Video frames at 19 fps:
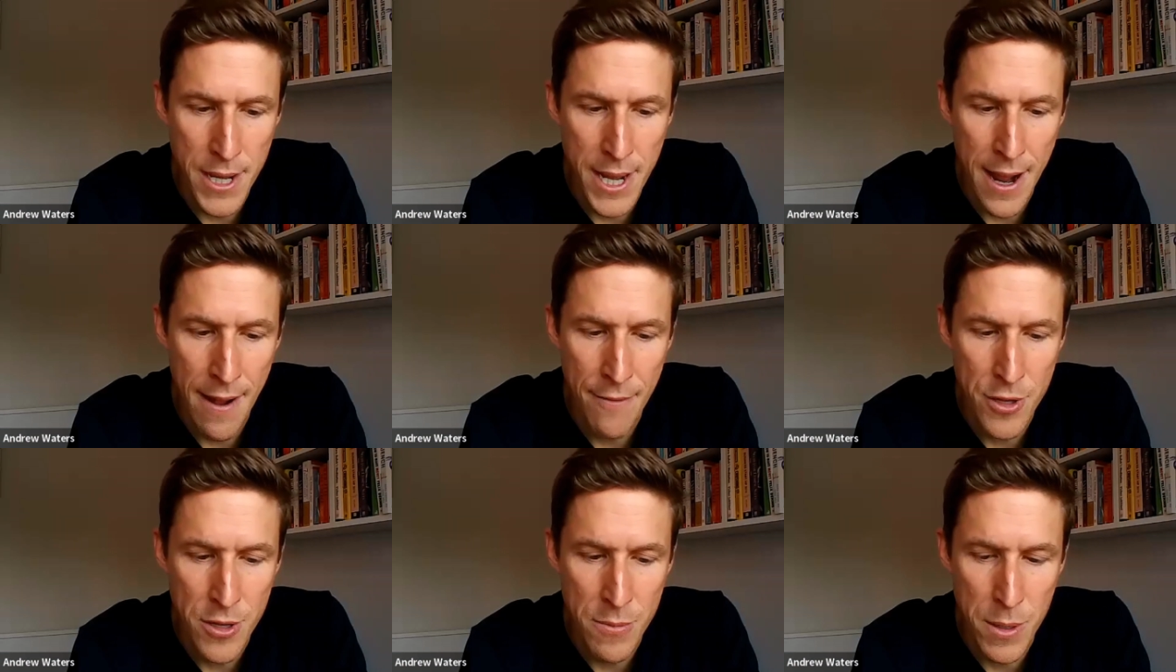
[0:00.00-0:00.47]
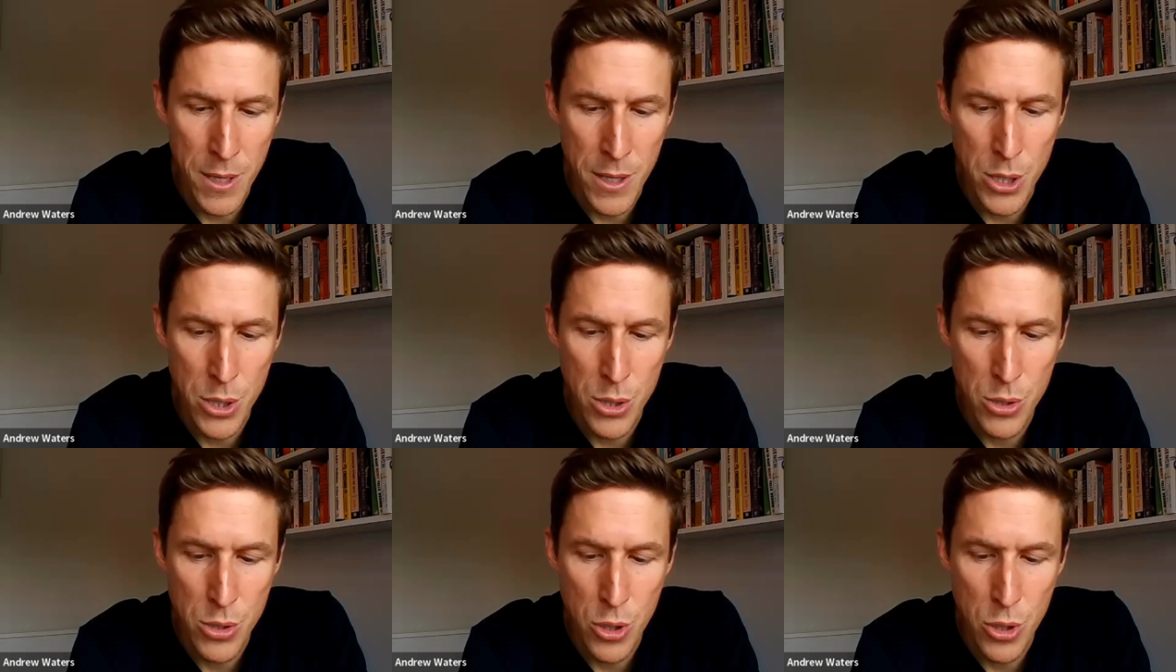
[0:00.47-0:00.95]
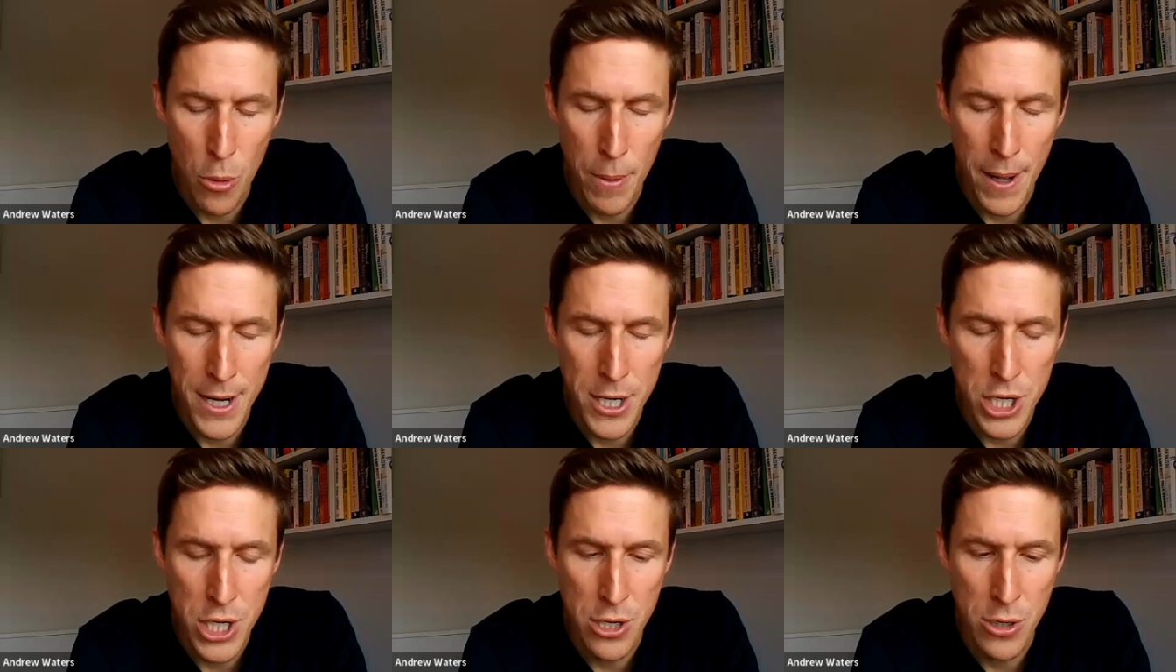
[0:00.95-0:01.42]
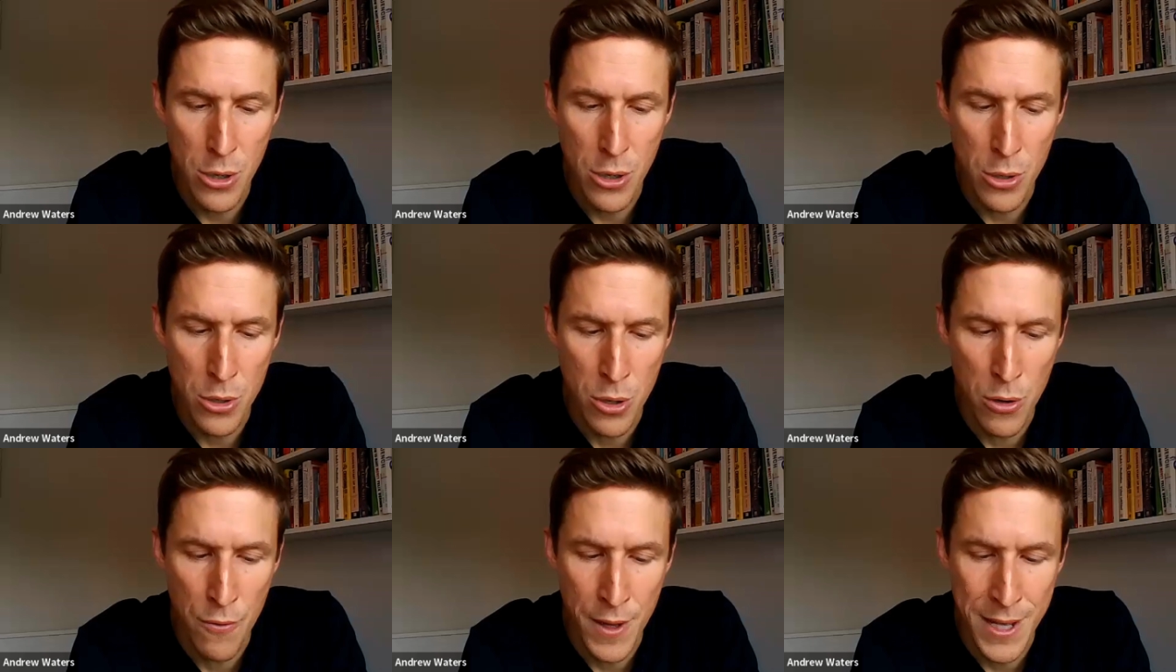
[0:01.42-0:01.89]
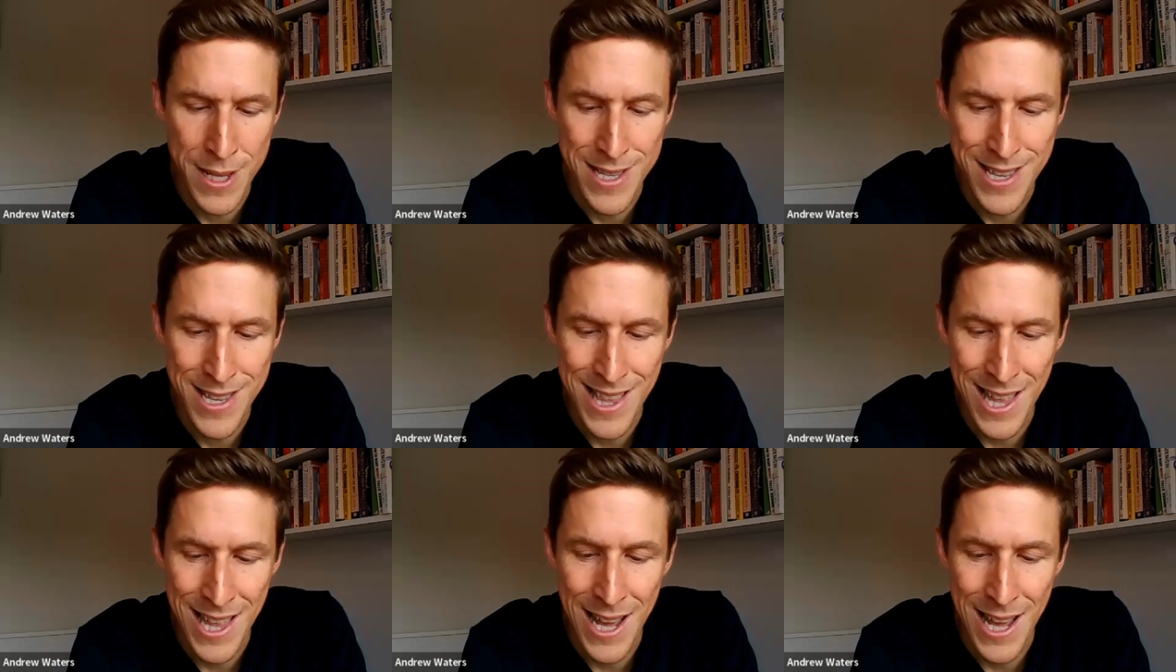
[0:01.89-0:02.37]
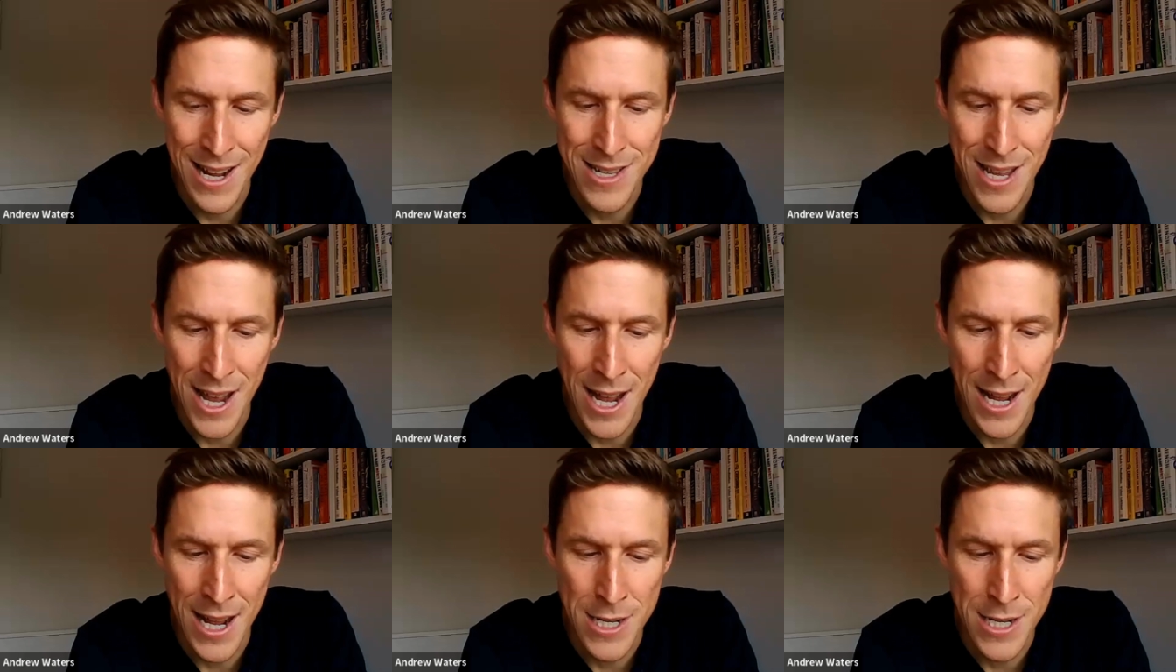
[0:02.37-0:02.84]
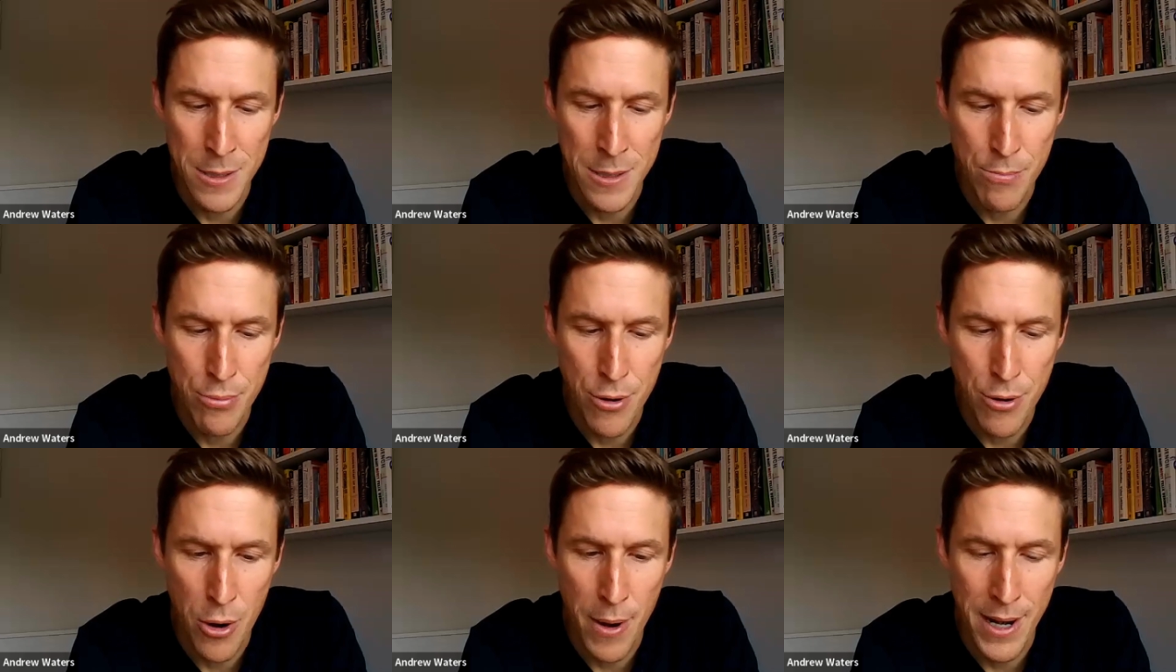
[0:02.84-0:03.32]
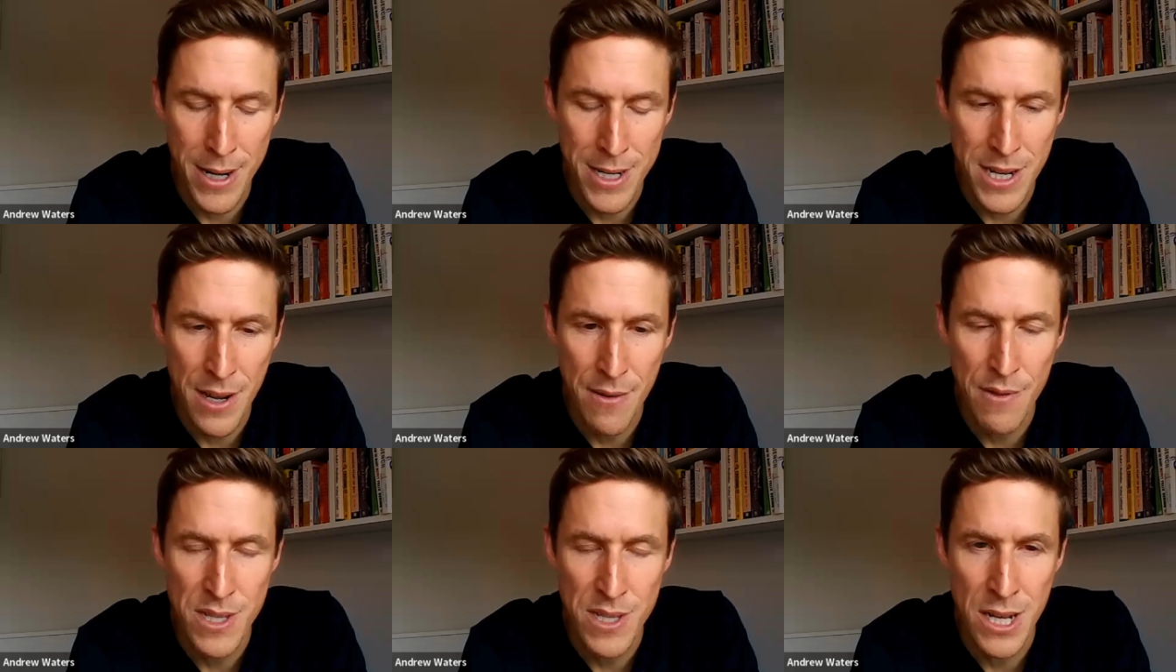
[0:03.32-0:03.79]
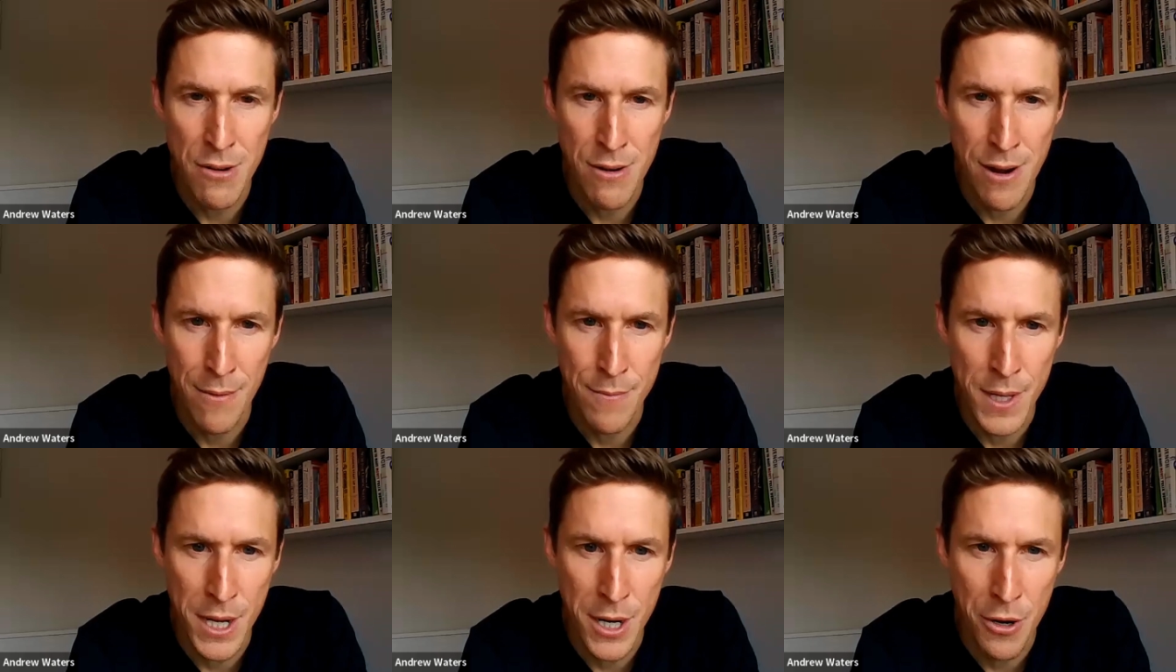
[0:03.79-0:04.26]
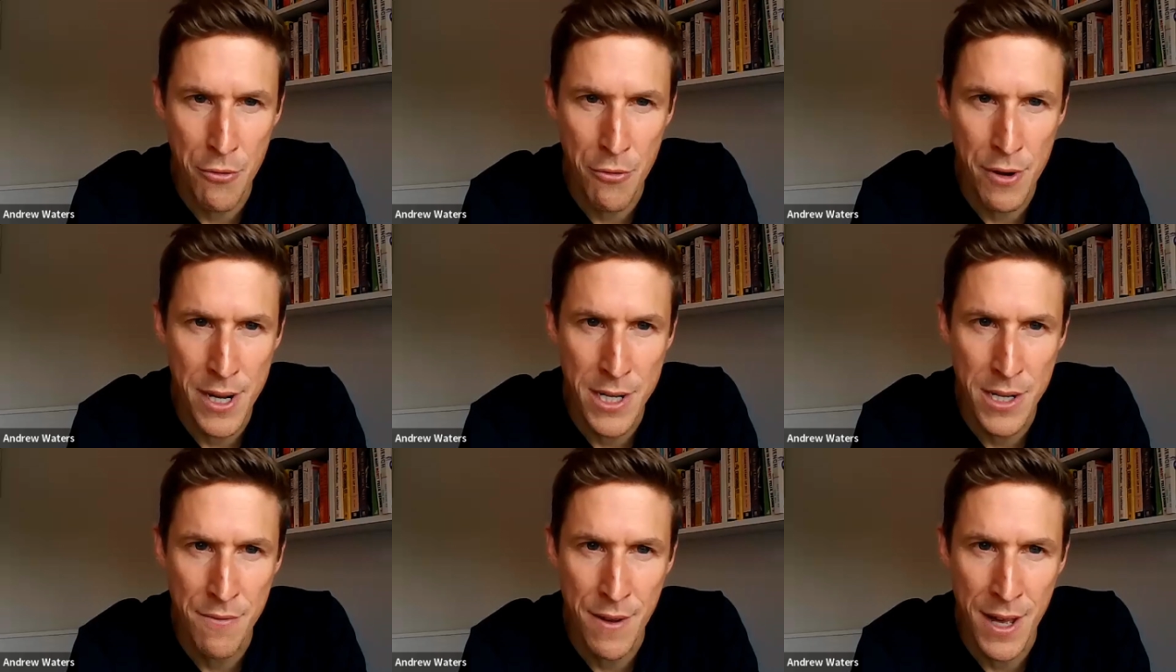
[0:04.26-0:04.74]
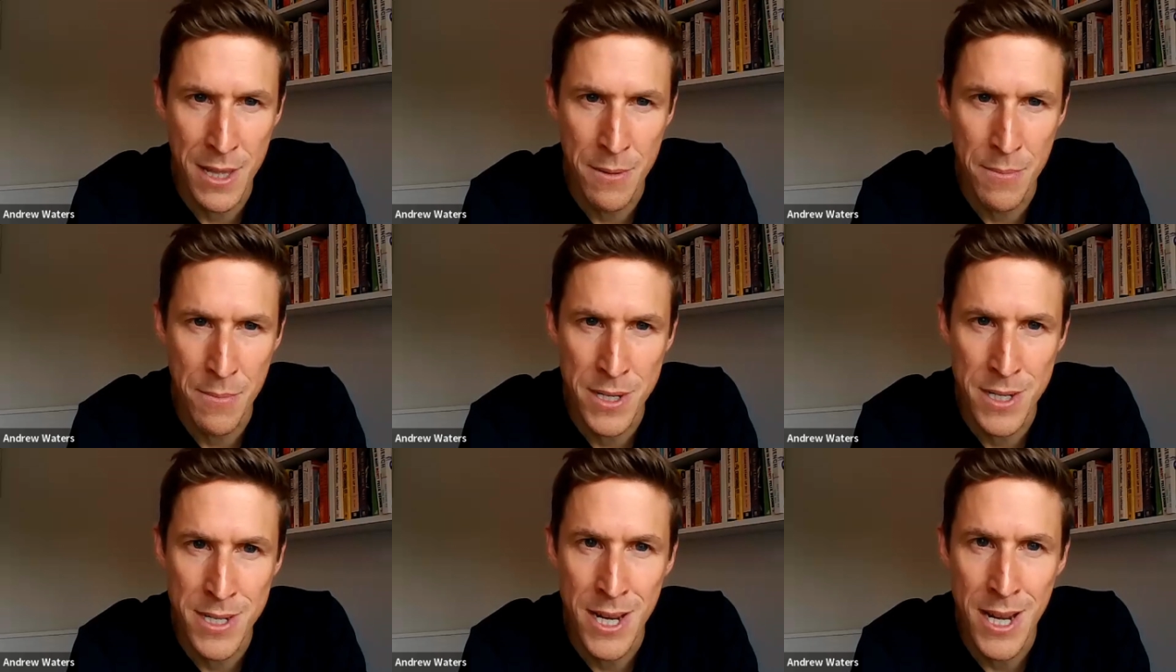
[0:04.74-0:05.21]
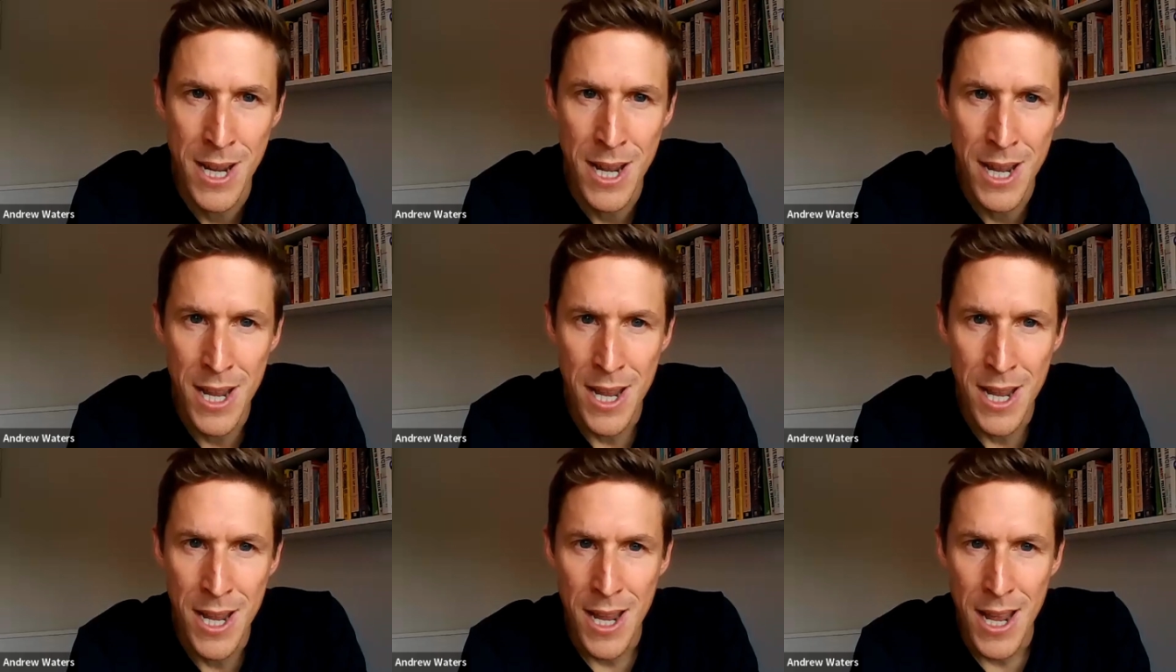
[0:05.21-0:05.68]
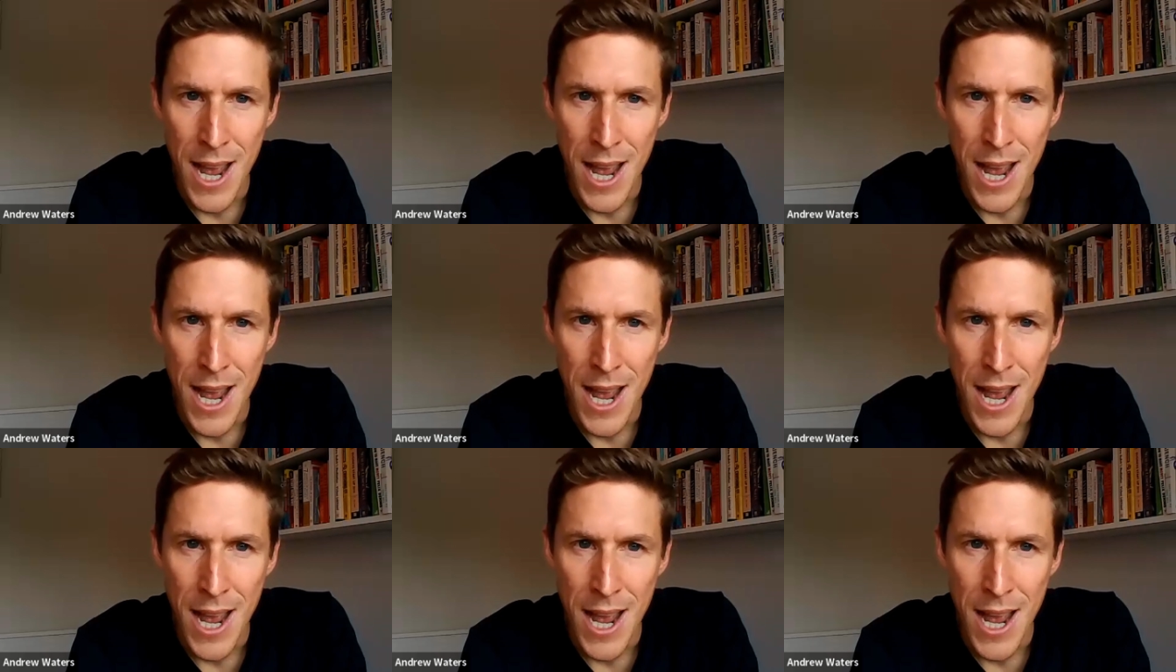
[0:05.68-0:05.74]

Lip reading: but they have to be the top echelon of intellect and proactivity around their career development.